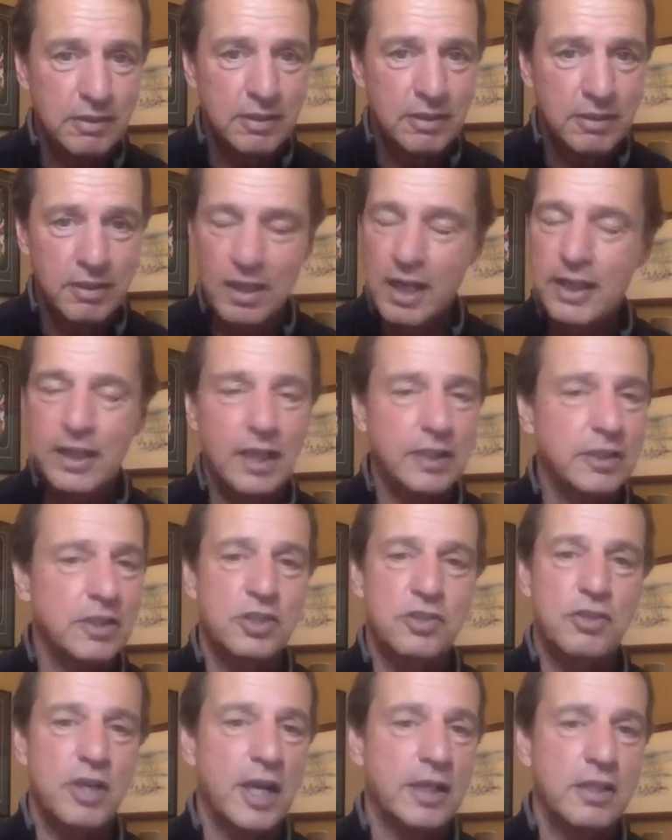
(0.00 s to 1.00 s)
And I got
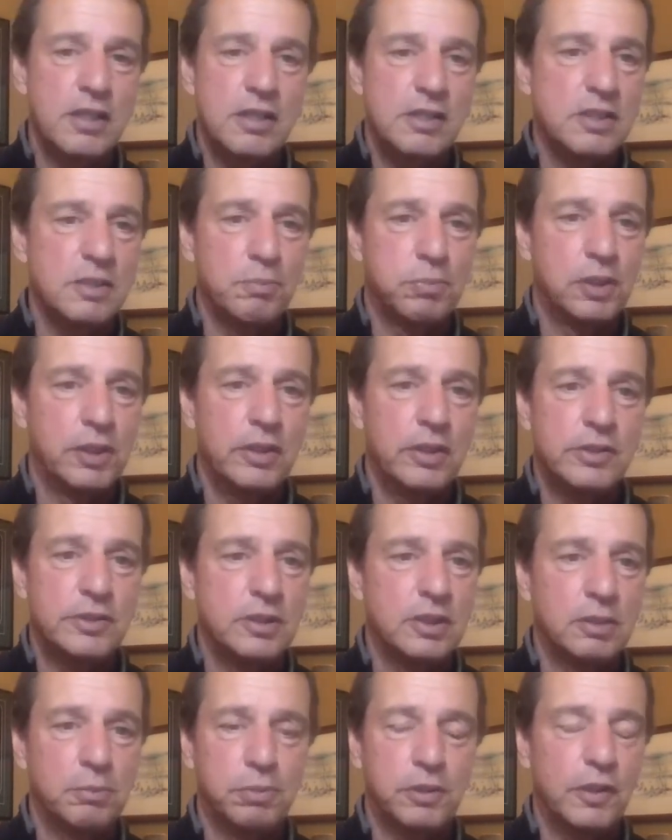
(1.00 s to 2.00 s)
distracted as a player, as
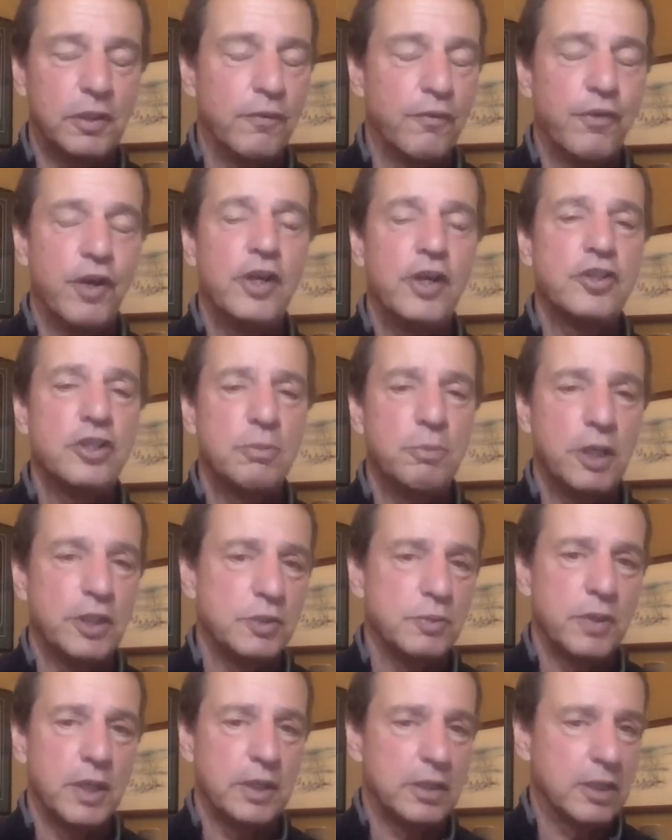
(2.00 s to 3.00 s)
a young player, far too
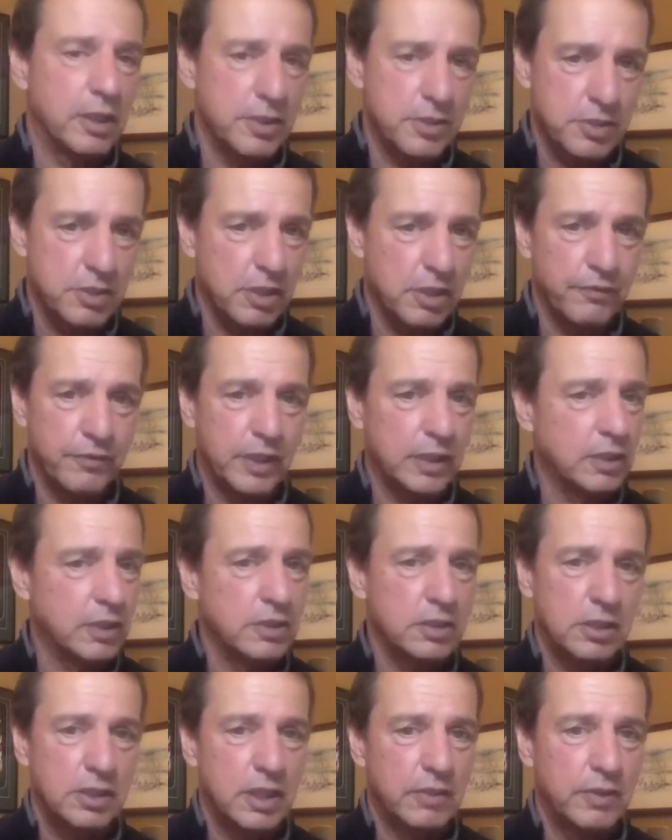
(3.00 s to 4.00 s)
much with that kind of stuff. I can
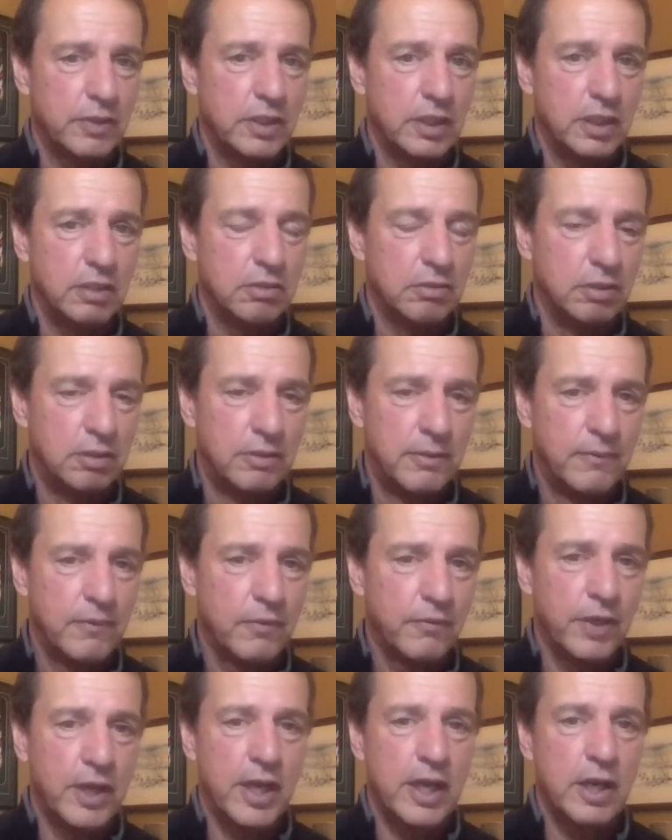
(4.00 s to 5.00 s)
tell you that right now.
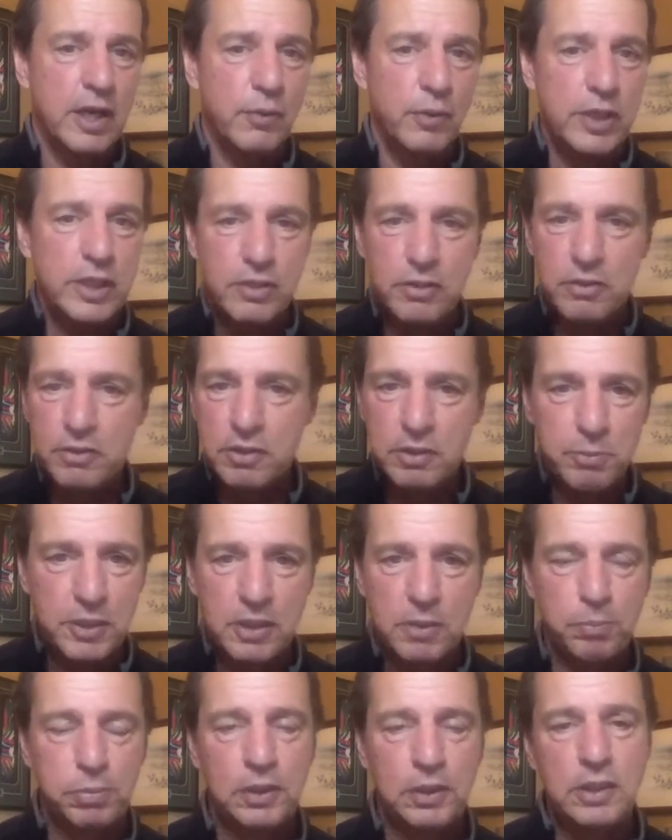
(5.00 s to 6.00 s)
If I had a redo, it'd be
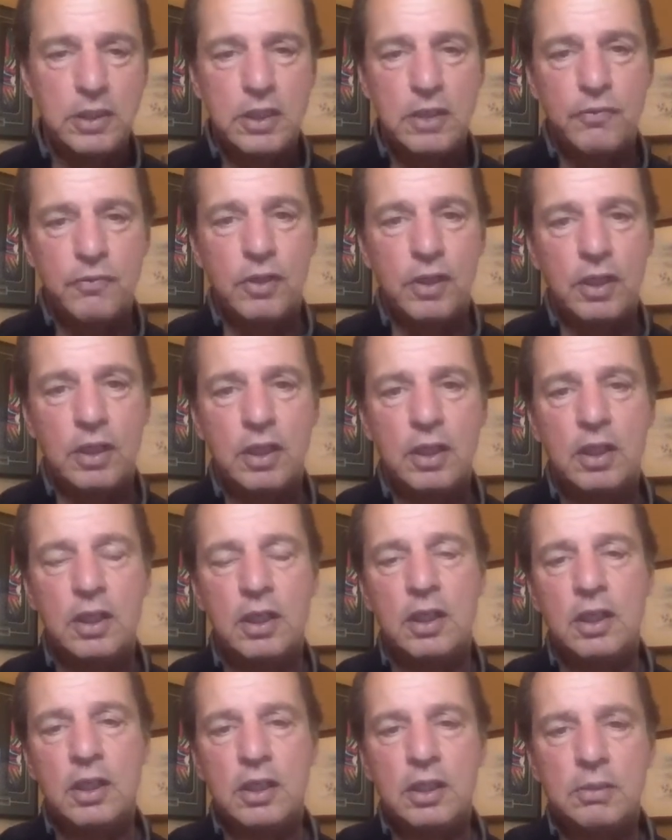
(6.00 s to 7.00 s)
completely different.
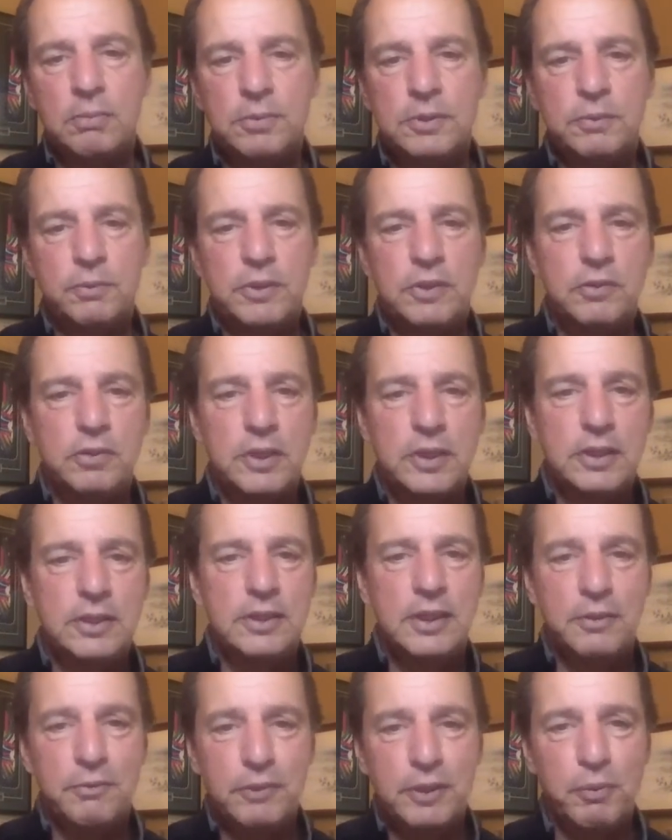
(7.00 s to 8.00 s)
But we don't get
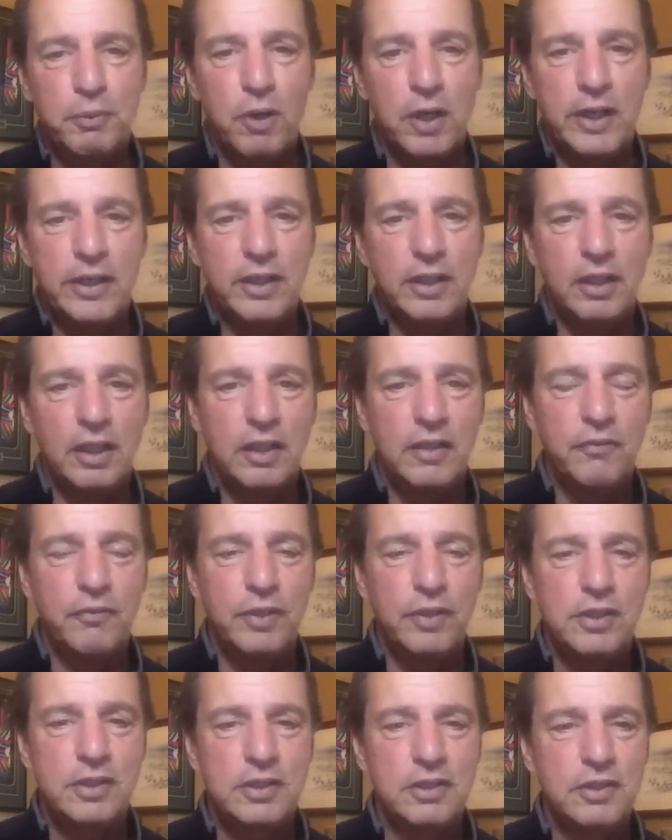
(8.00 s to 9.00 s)
that rewind in life.
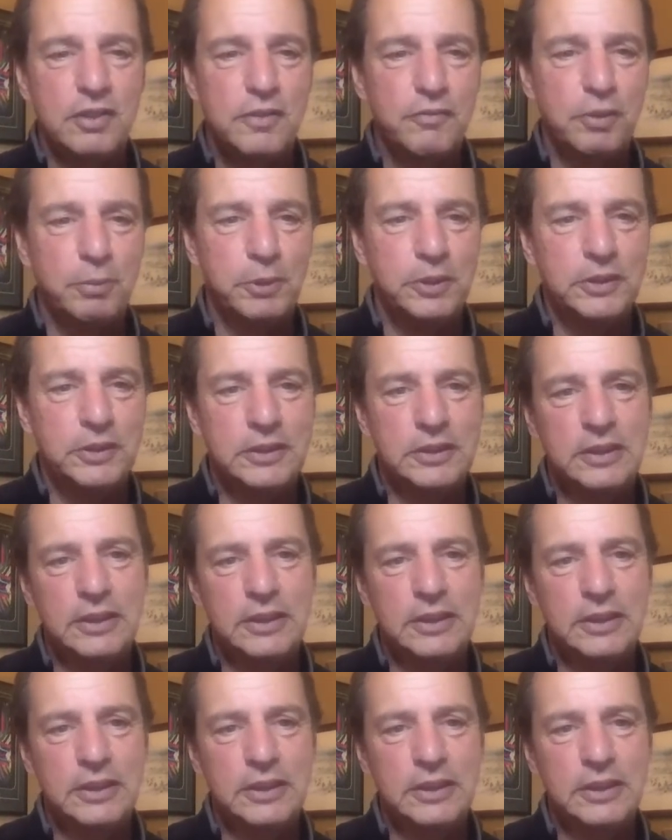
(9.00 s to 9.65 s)
We just learn from it.